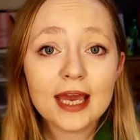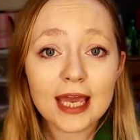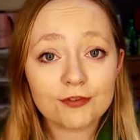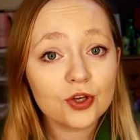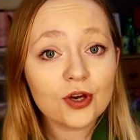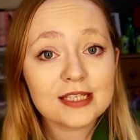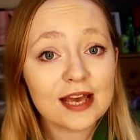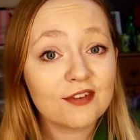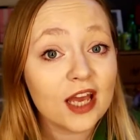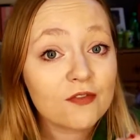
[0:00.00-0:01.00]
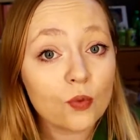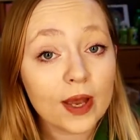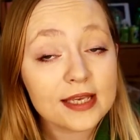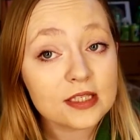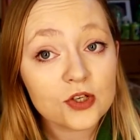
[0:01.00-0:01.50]
If you guys have any other
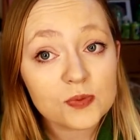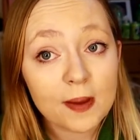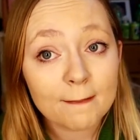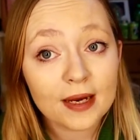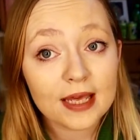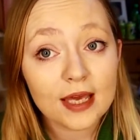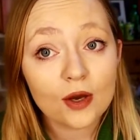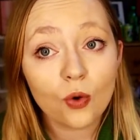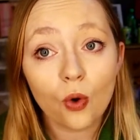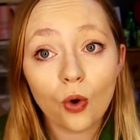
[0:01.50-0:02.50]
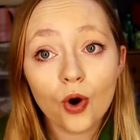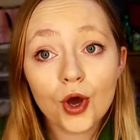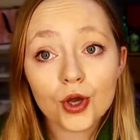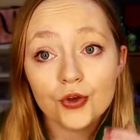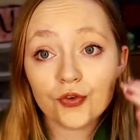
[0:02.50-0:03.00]
ways that you spend money, or
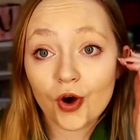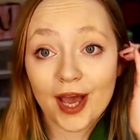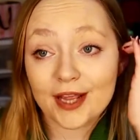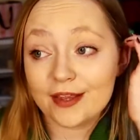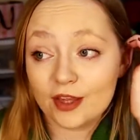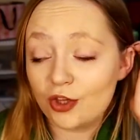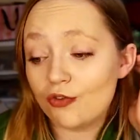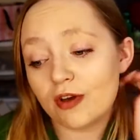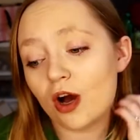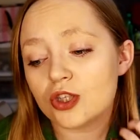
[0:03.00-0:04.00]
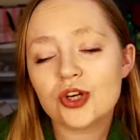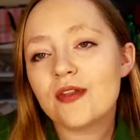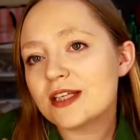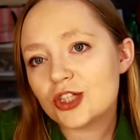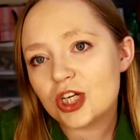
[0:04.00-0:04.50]
you've got anything that you think, oh, do you know
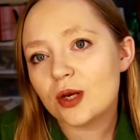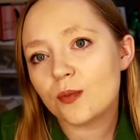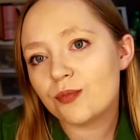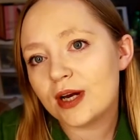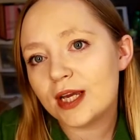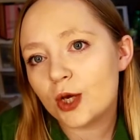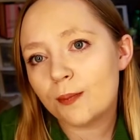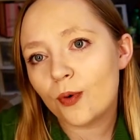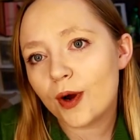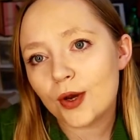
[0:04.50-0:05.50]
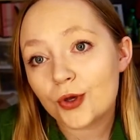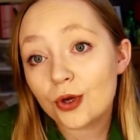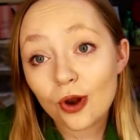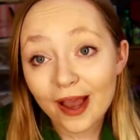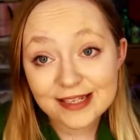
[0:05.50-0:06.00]
what, that's actually a pretty good point, or you
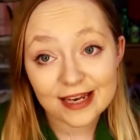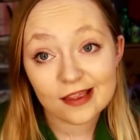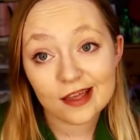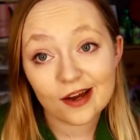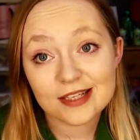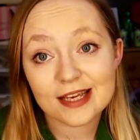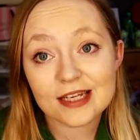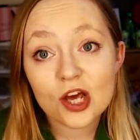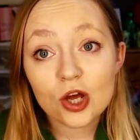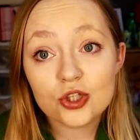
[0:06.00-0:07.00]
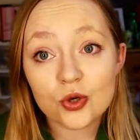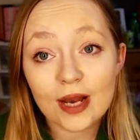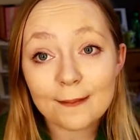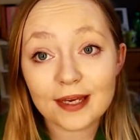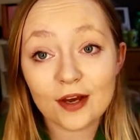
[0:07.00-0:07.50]
liked anything I said, do
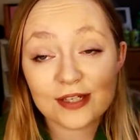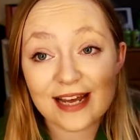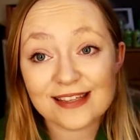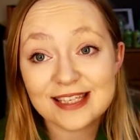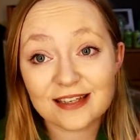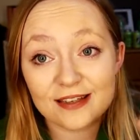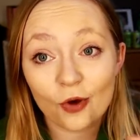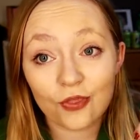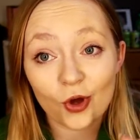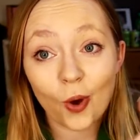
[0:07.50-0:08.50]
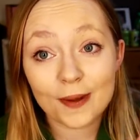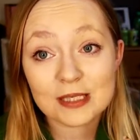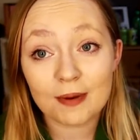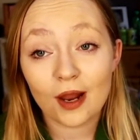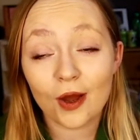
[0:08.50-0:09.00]
let me know down on the
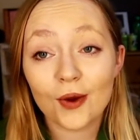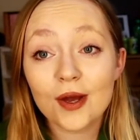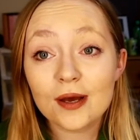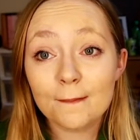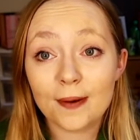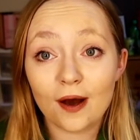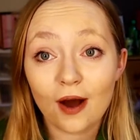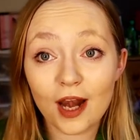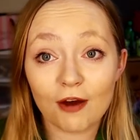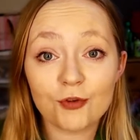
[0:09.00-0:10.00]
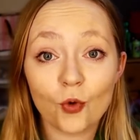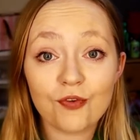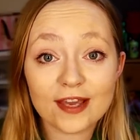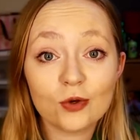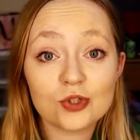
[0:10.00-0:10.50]
comments below. But I love you all.
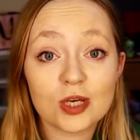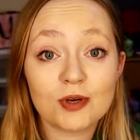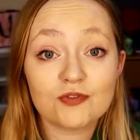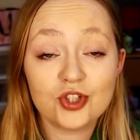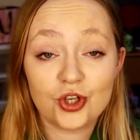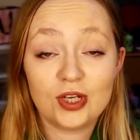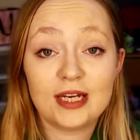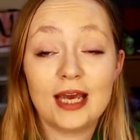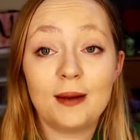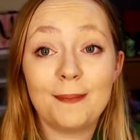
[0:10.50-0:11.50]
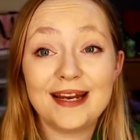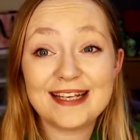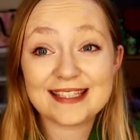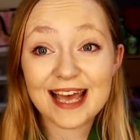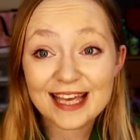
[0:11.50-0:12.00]
Thank you all so much for tuning in.
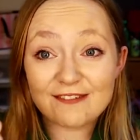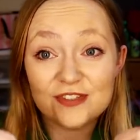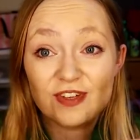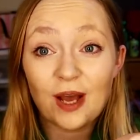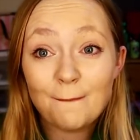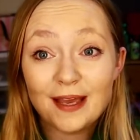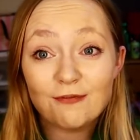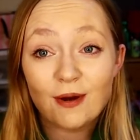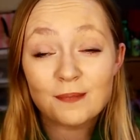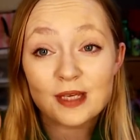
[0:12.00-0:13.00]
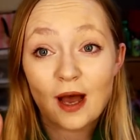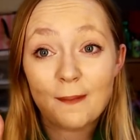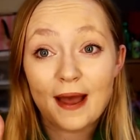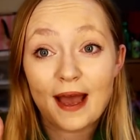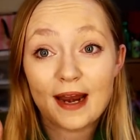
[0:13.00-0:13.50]
Please give this video a big thumbs
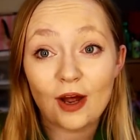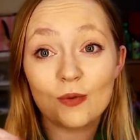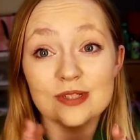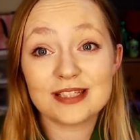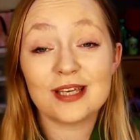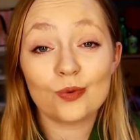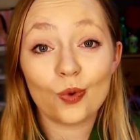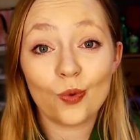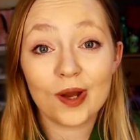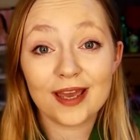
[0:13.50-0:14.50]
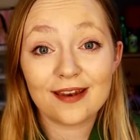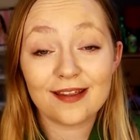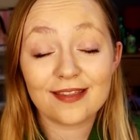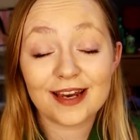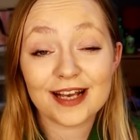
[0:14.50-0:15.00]
up, and I will see you all
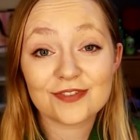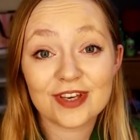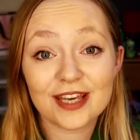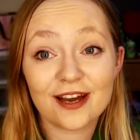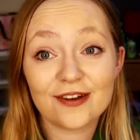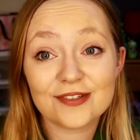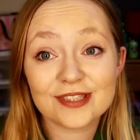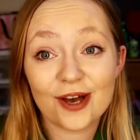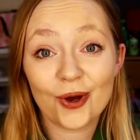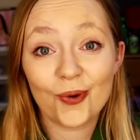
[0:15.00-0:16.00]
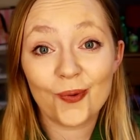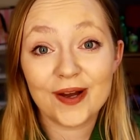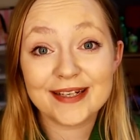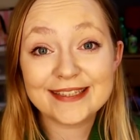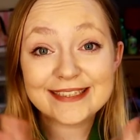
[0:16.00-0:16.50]
in the next video. So
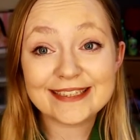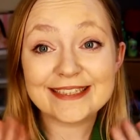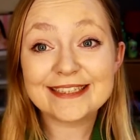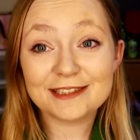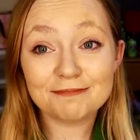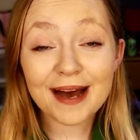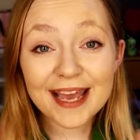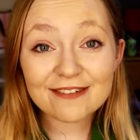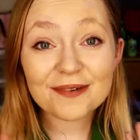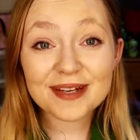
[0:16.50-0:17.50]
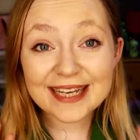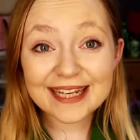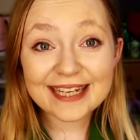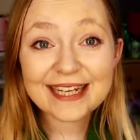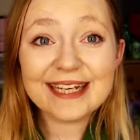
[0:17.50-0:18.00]
bye
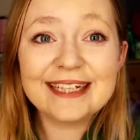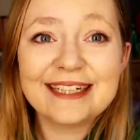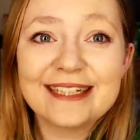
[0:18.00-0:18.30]
everybody.